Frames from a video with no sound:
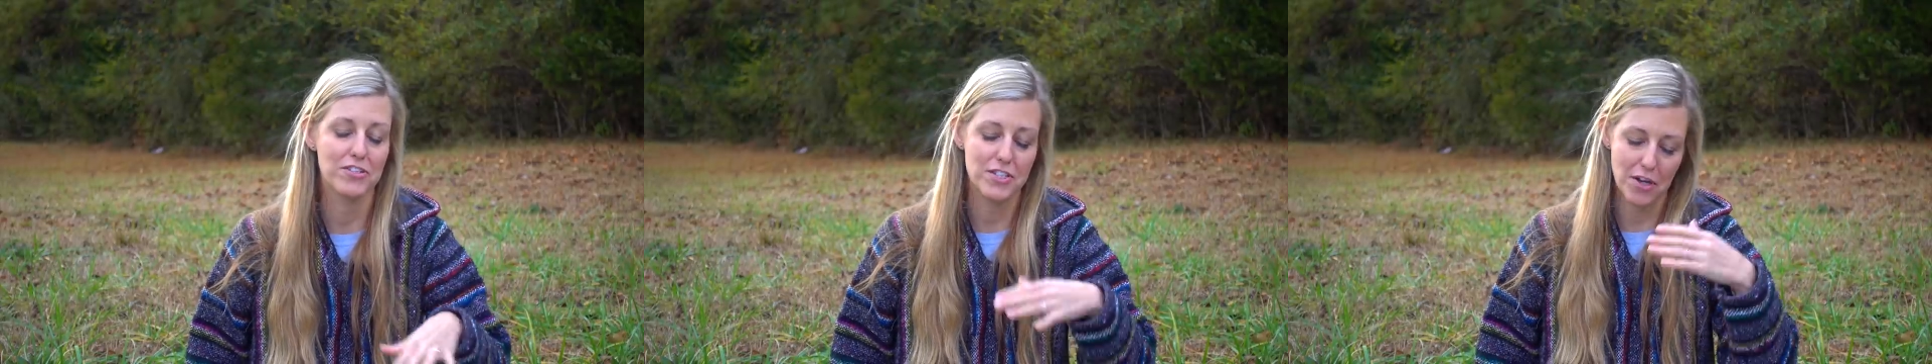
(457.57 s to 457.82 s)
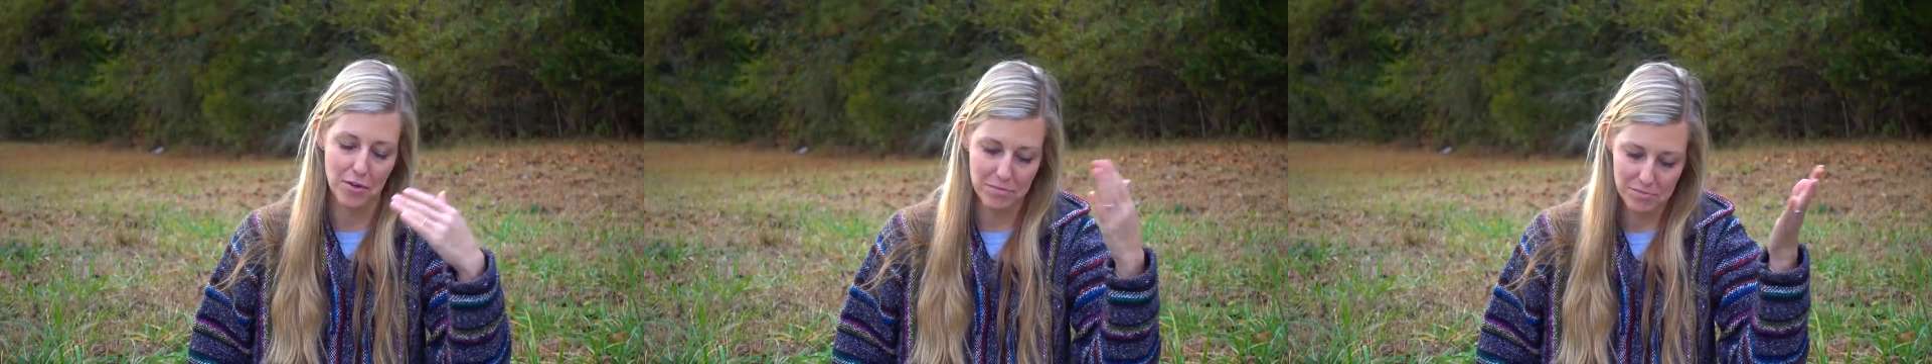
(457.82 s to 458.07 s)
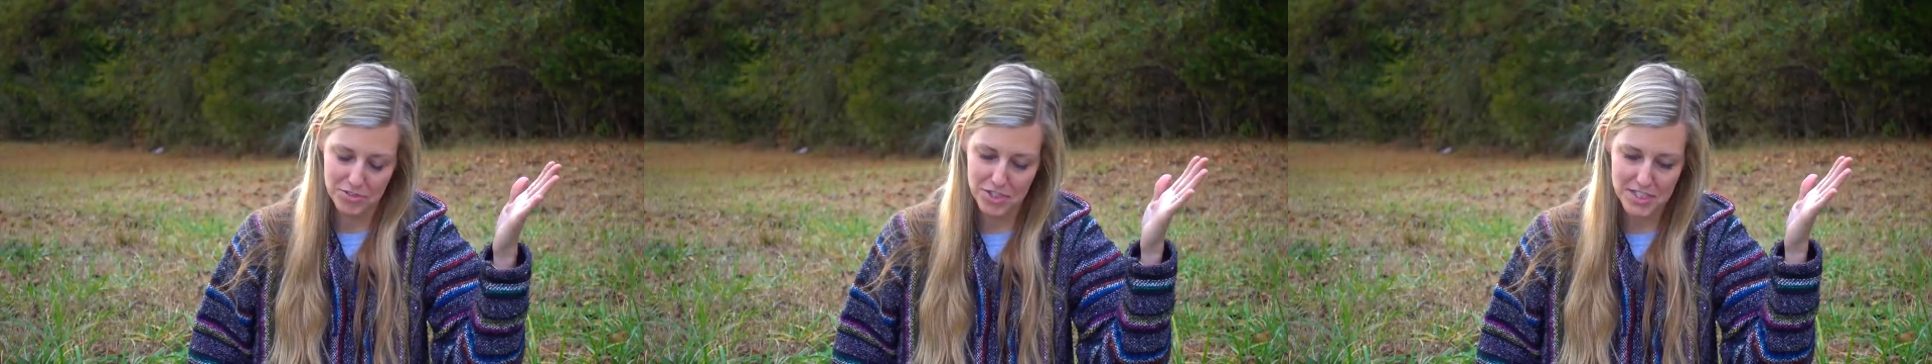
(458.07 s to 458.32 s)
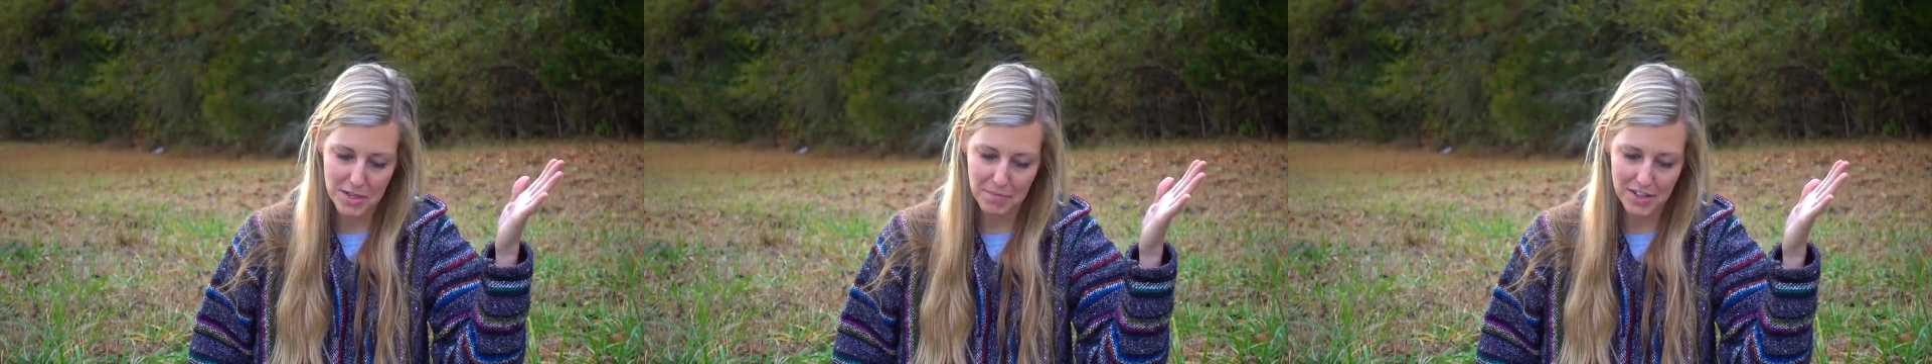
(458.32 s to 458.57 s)
So
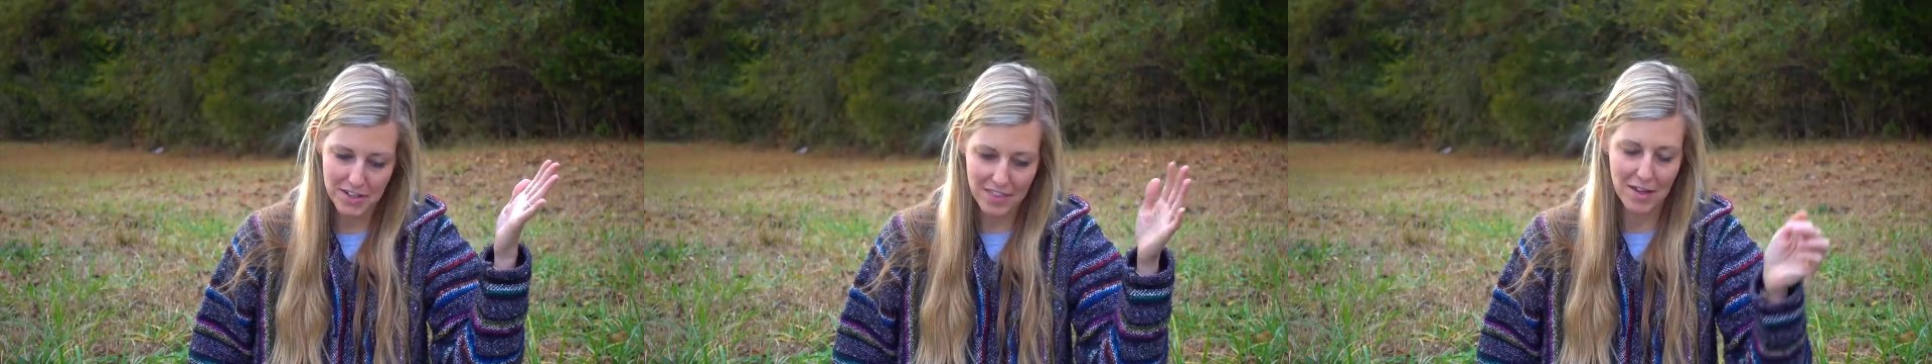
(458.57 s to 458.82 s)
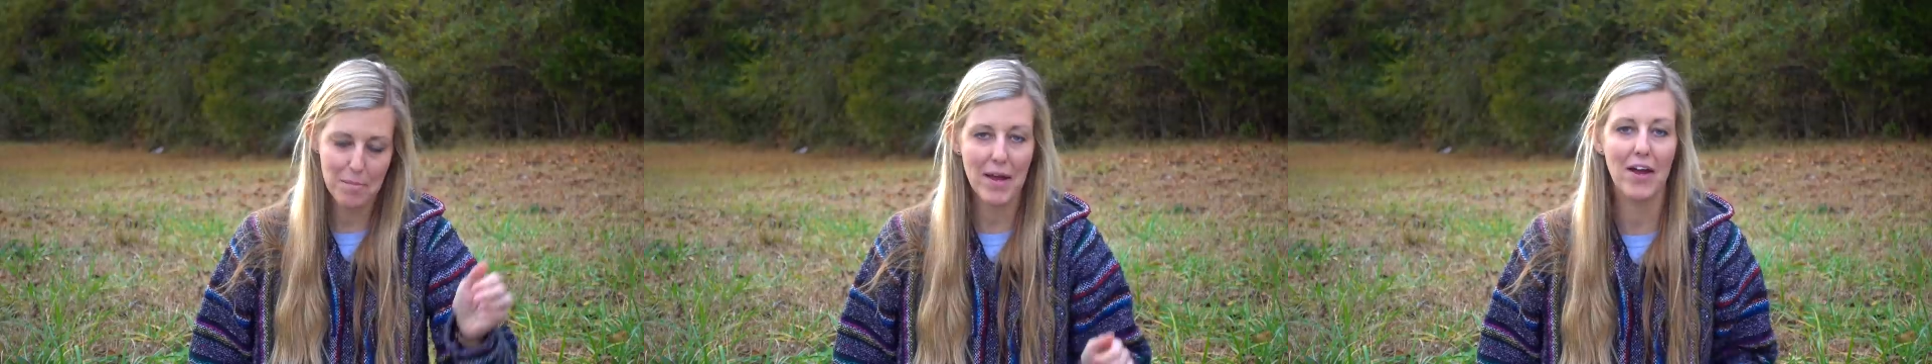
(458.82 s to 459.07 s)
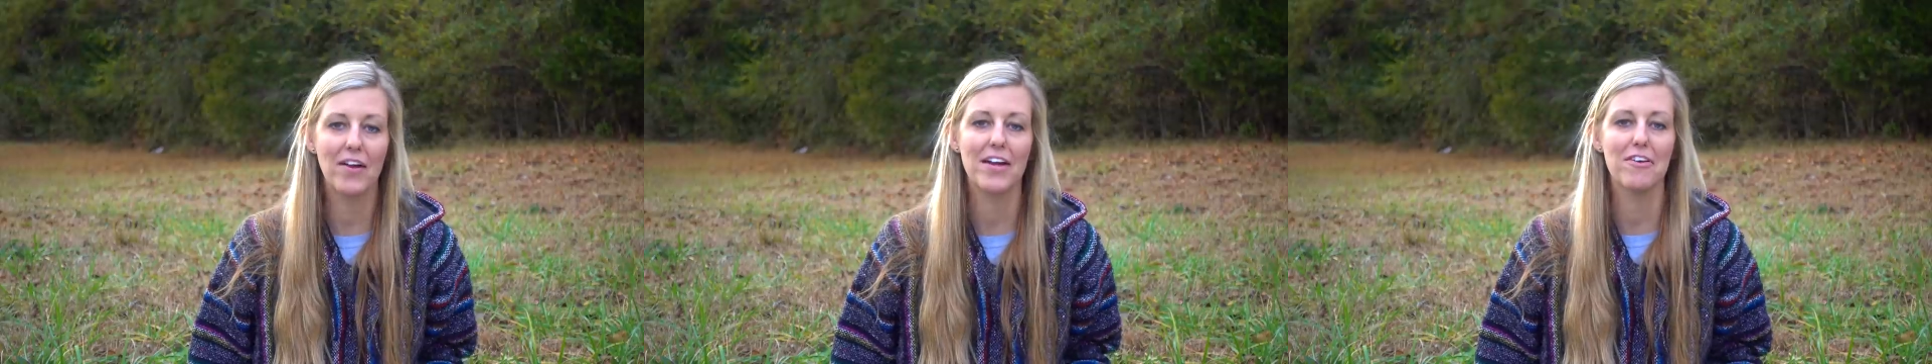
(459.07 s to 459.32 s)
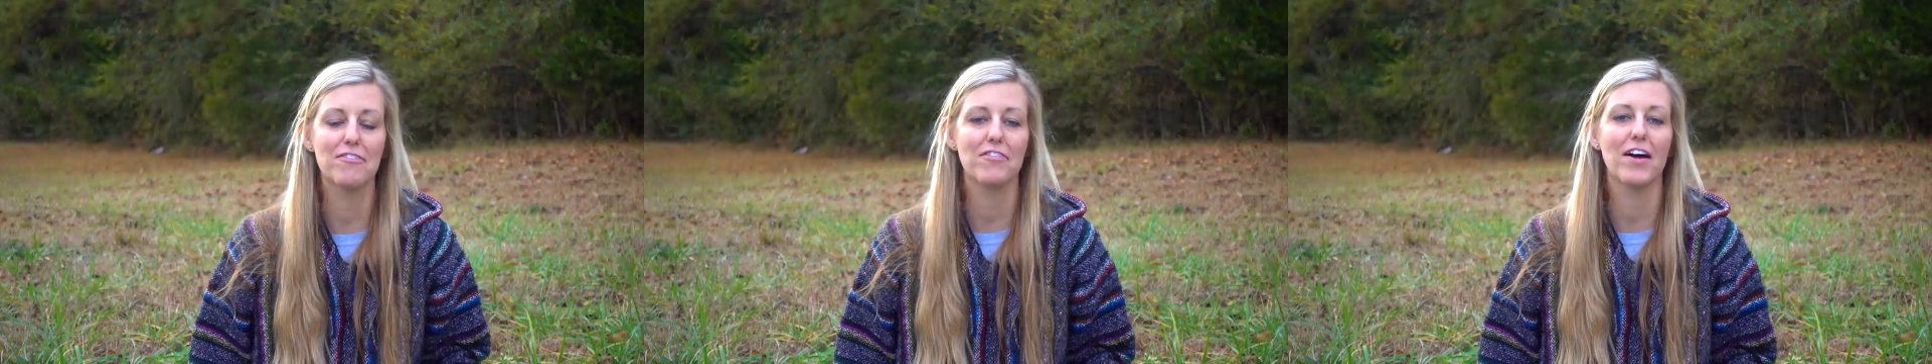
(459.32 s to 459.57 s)
just something to think about
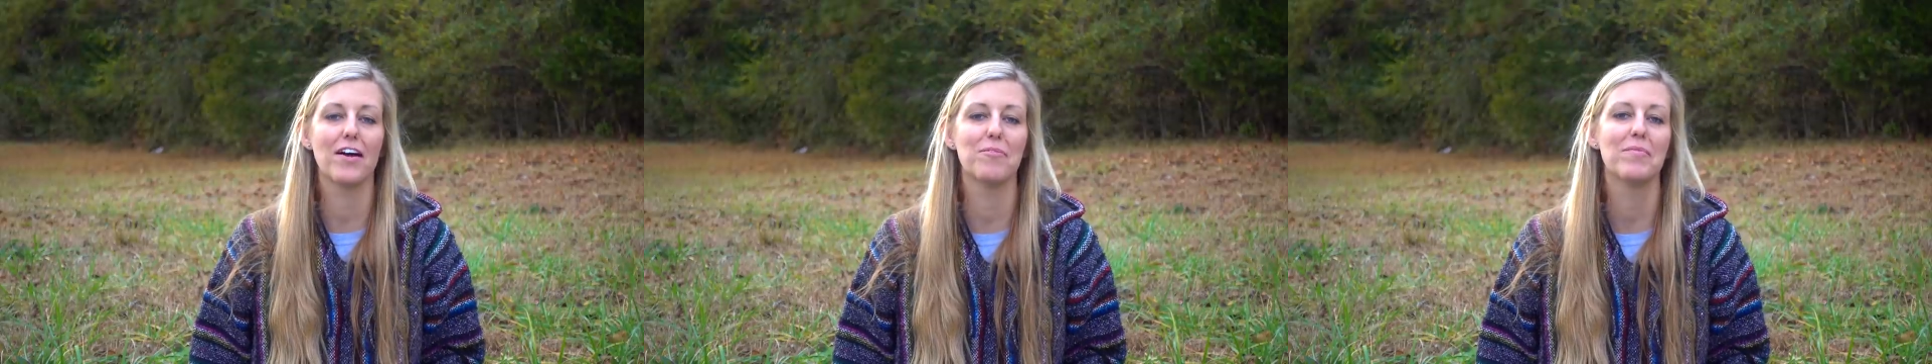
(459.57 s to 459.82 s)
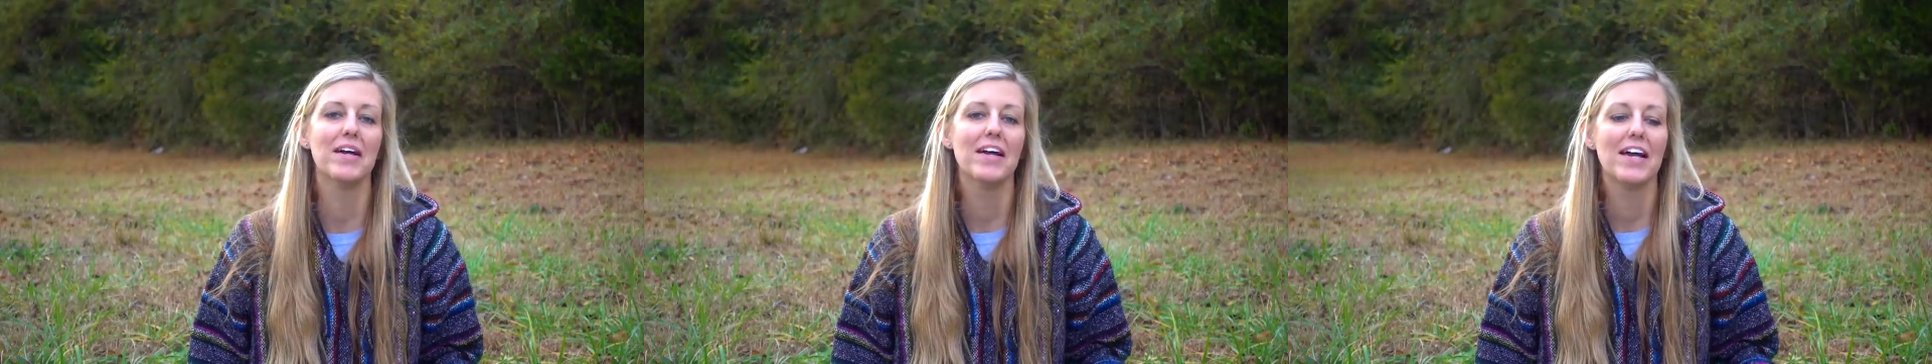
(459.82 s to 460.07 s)
if, um,